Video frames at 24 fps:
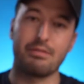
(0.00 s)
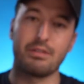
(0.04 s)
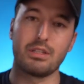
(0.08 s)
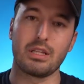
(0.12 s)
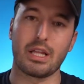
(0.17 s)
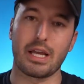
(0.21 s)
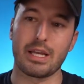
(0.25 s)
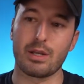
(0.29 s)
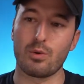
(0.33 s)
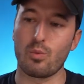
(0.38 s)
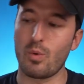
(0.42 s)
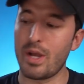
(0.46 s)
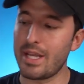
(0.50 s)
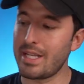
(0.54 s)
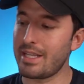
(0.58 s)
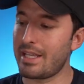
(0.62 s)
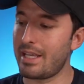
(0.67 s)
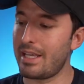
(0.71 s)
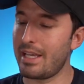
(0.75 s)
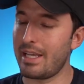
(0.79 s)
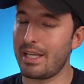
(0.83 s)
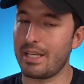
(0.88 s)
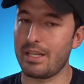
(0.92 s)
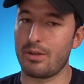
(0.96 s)
a lightweight
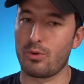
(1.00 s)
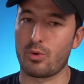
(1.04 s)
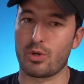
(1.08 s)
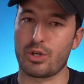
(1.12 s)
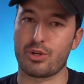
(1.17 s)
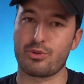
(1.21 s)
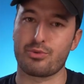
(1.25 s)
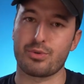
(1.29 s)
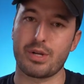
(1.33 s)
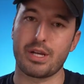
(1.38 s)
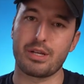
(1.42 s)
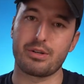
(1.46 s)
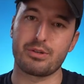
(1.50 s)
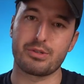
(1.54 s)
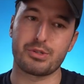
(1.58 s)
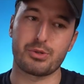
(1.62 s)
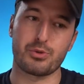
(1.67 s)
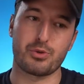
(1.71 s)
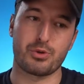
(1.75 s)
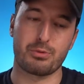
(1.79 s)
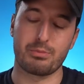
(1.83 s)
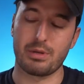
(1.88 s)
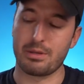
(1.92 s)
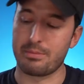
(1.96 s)
kit, or creators
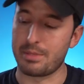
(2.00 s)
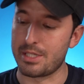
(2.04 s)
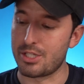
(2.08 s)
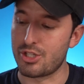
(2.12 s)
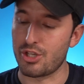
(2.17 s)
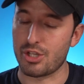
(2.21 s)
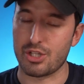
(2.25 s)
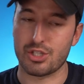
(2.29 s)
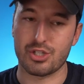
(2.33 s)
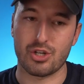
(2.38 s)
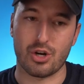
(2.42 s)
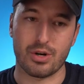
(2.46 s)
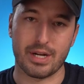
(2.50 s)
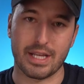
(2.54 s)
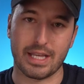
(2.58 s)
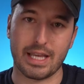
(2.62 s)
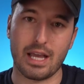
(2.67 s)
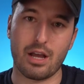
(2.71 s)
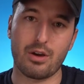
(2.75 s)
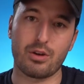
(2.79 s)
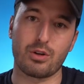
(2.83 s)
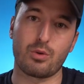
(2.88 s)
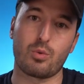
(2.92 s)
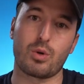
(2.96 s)
who are maybe just starting
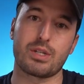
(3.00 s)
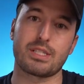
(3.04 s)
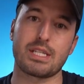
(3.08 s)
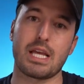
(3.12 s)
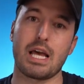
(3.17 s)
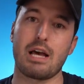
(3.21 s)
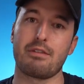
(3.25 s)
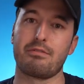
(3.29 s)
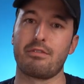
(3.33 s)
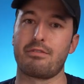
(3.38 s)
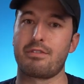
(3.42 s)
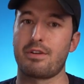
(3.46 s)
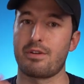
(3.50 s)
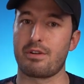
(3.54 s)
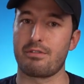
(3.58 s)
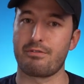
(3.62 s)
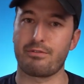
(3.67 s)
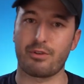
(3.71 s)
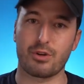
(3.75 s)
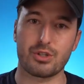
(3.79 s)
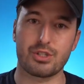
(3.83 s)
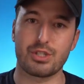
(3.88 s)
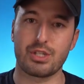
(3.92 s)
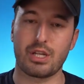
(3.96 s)
out and want to have a very
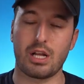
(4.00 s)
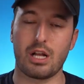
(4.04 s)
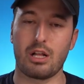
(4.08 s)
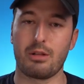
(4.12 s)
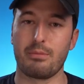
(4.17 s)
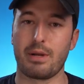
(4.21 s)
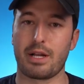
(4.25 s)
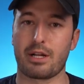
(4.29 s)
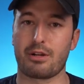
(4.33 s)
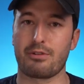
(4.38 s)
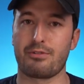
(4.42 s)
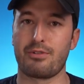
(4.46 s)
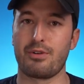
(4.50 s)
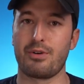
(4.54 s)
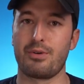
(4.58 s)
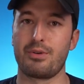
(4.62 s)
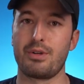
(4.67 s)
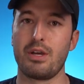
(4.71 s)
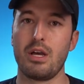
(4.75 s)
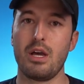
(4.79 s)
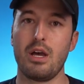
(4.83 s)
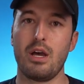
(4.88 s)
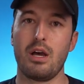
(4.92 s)
versatile microphone.